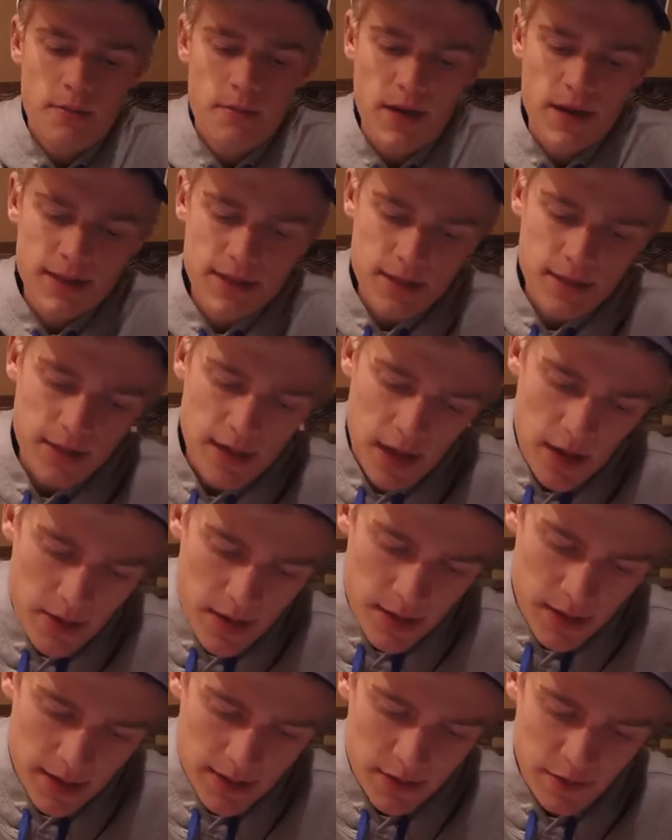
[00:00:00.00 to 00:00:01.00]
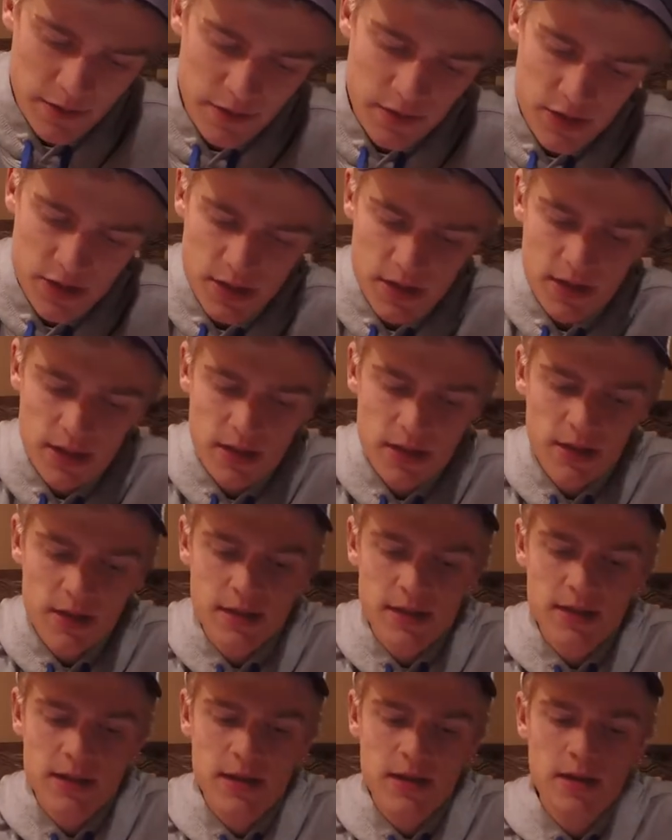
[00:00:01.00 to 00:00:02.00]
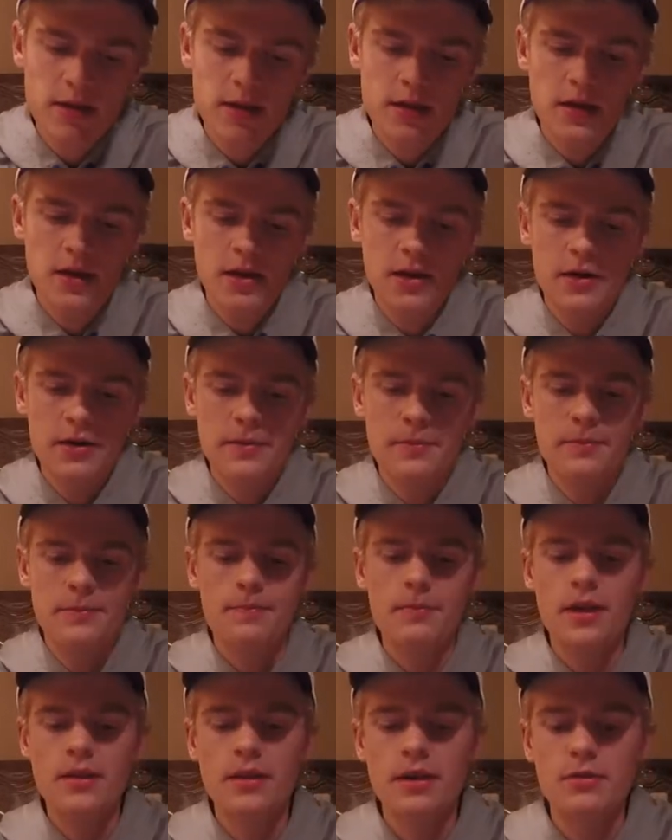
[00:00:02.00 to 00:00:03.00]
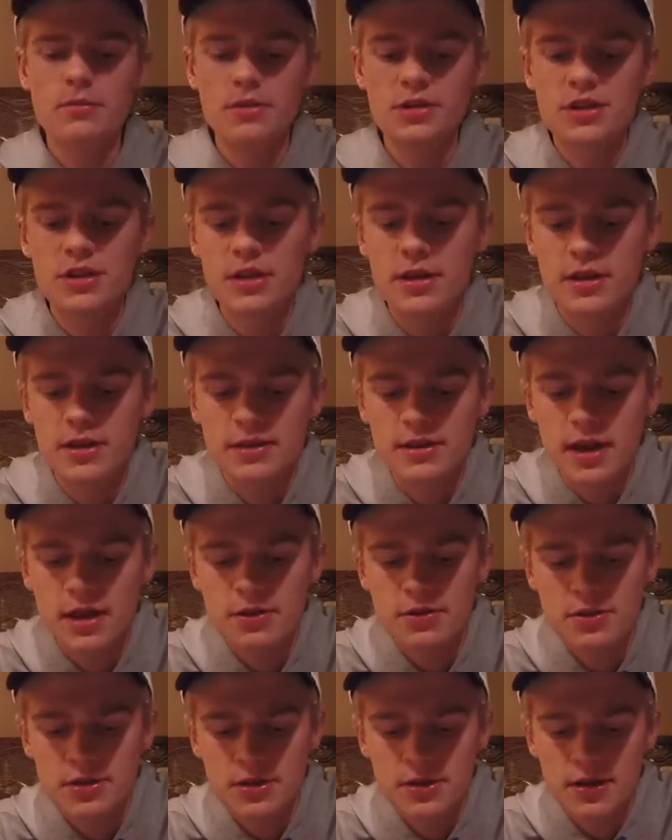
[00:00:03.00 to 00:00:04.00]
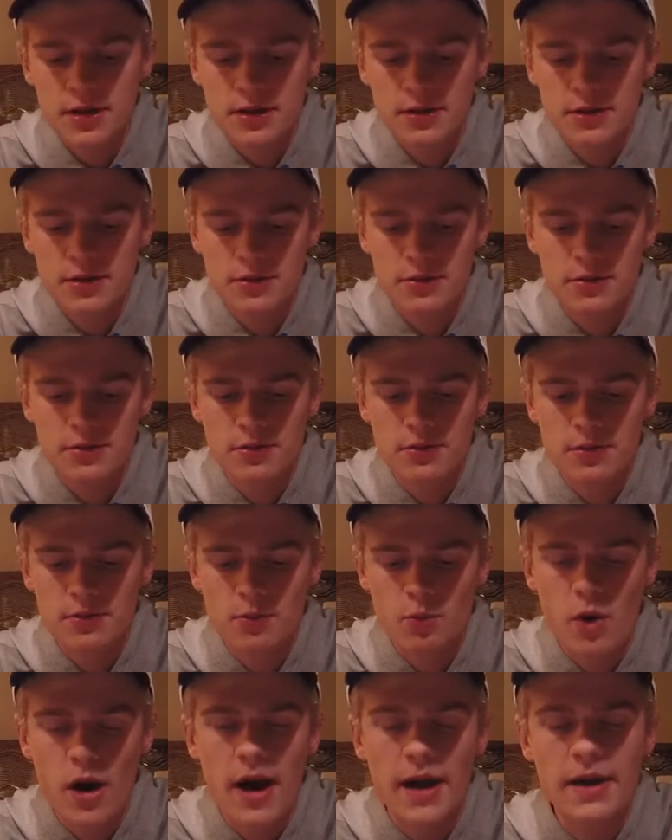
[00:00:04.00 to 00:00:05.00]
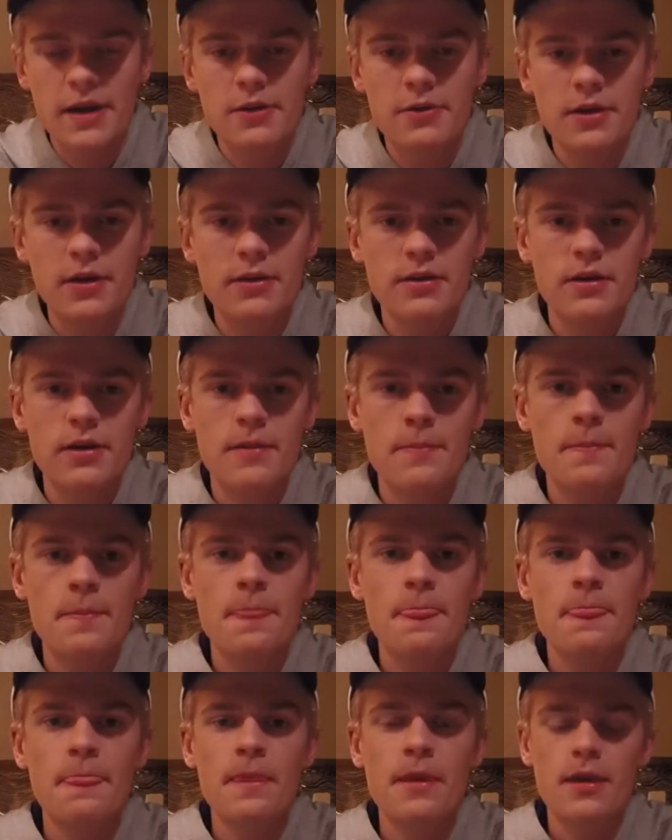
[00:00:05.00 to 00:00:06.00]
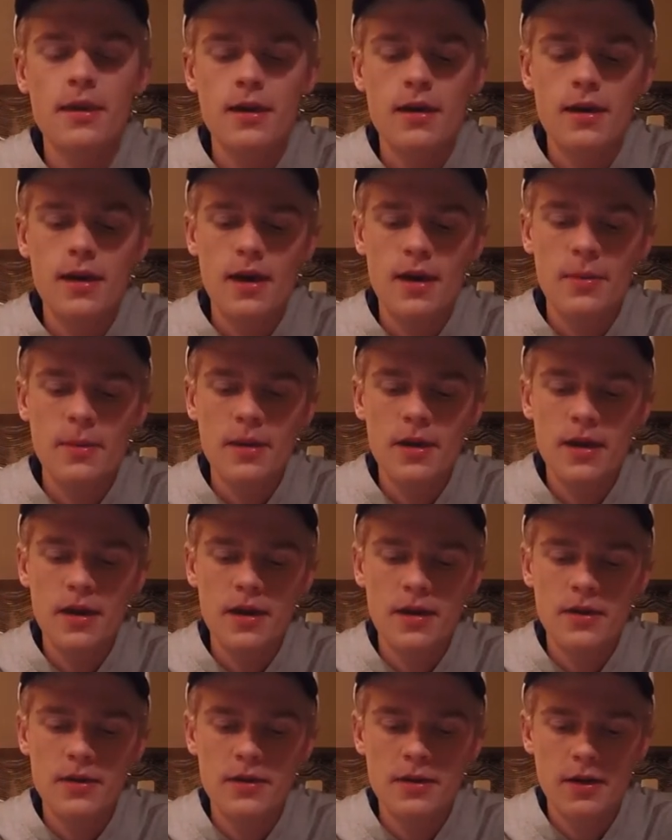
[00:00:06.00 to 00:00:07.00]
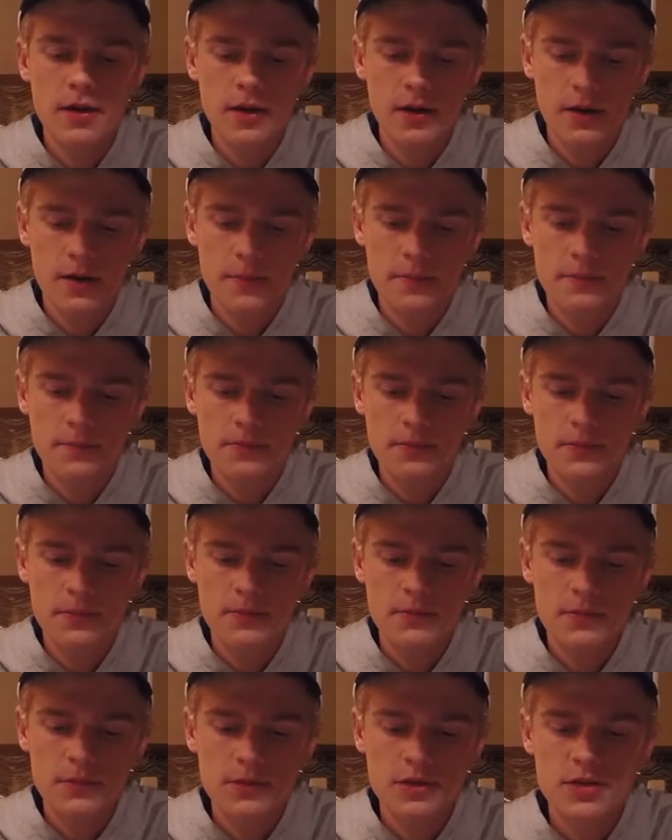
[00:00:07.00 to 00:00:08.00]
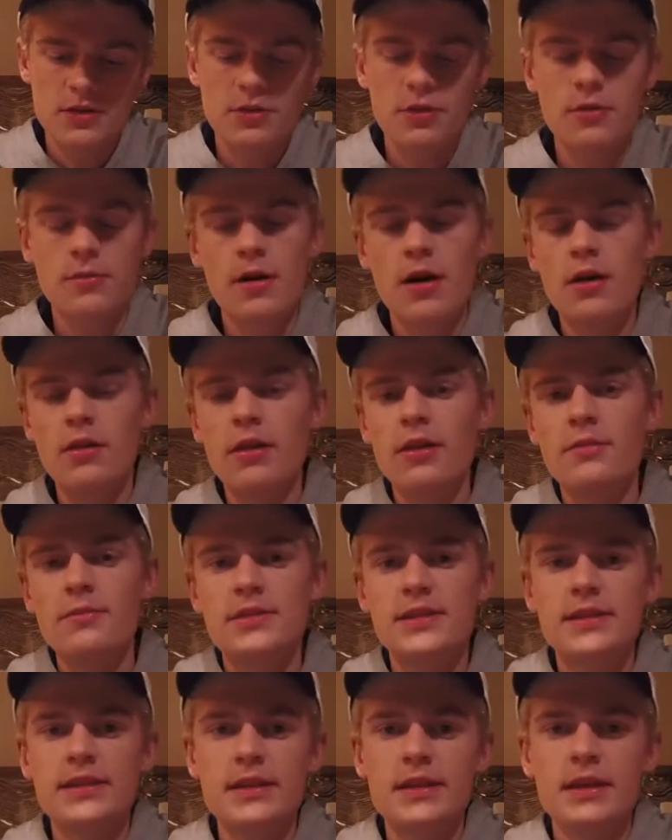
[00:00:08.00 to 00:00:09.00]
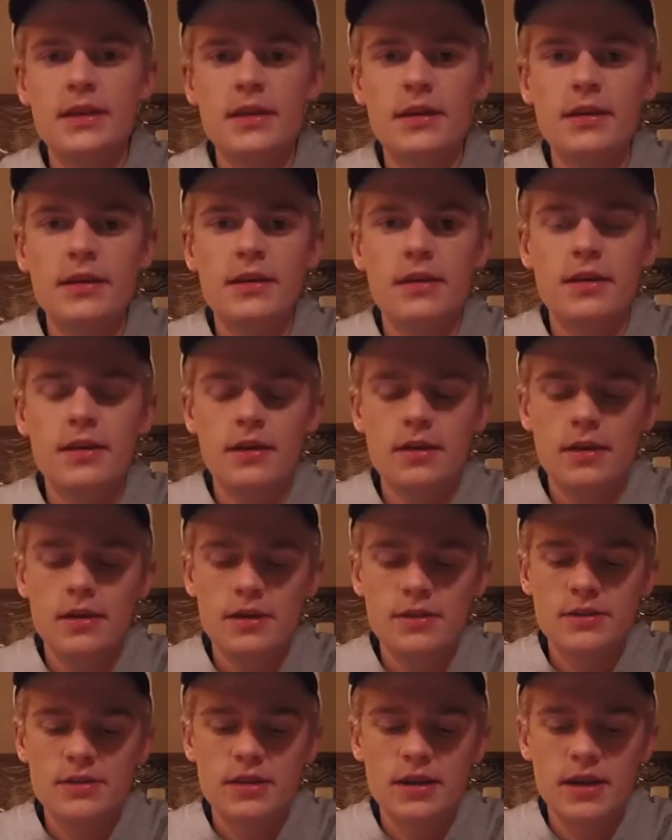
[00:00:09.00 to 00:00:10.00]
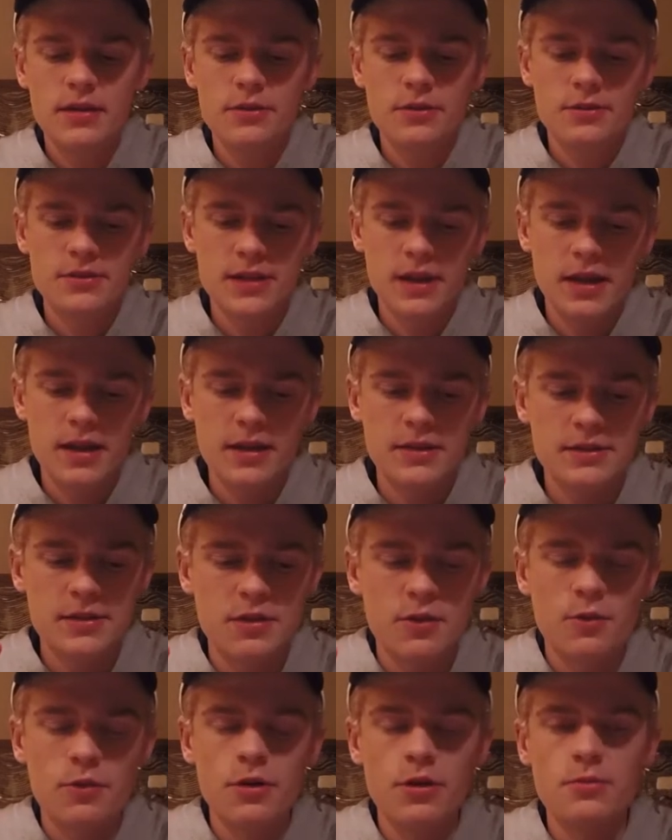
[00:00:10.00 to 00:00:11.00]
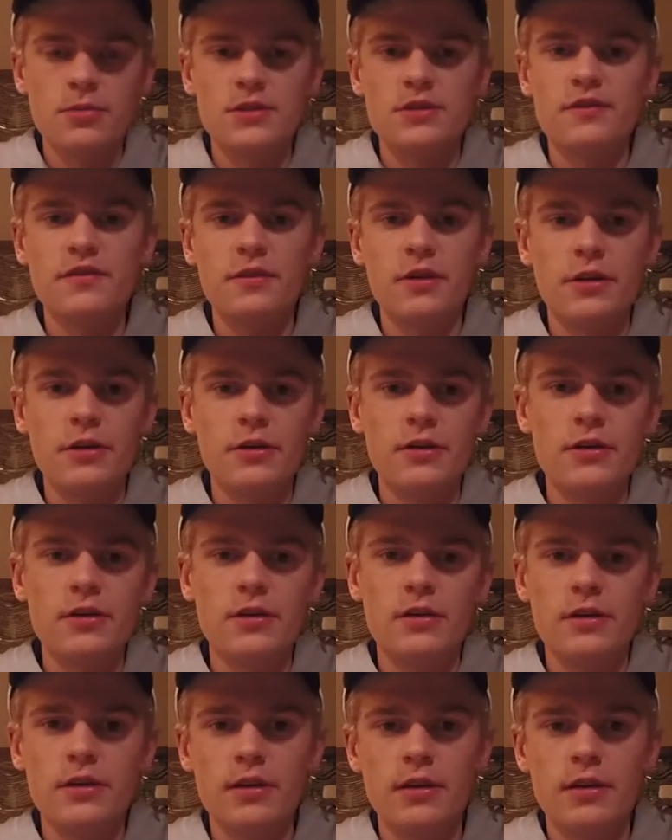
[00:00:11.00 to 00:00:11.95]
basically how I like to fish these on Lake Michigan is I usually like to wacky rig them and then just throw them out, let them sink so that those ends of the worm just flutter